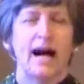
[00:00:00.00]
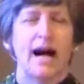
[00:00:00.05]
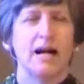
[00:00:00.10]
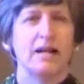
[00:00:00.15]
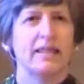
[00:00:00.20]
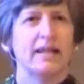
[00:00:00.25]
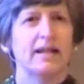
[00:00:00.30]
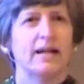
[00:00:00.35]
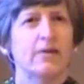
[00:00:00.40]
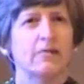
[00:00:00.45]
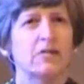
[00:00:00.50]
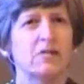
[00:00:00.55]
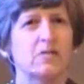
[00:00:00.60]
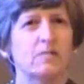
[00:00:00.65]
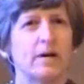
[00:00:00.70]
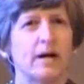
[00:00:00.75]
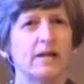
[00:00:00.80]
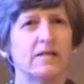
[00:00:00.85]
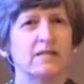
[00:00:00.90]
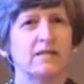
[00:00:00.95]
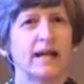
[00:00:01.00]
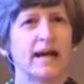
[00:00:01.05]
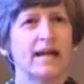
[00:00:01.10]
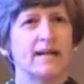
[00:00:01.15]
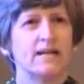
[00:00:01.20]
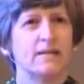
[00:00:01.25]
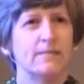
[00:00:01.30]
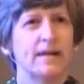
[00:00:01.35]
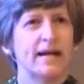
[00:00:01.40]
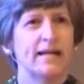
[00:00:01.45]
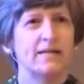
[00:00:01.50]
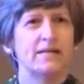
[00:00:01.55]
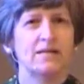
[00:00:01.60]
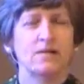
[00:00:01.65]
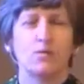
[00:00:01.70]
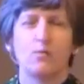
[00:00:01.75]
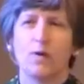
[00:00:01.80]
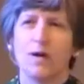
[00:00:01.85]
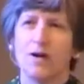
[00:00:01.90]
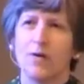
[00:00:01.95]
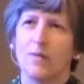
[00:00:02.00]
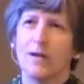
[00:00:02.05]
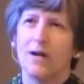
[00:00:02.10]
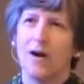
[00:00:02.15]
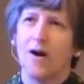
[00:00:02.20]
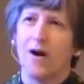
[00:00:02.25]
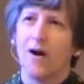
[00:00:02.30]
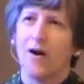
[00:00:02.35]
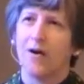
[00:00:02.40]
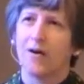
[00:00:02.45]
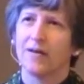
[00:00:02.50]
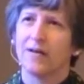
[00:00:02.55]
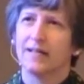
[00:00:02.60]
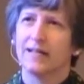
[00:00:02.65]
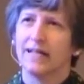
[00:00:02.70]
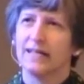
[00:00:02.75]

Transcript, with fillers: I think our response kind of depends on where we are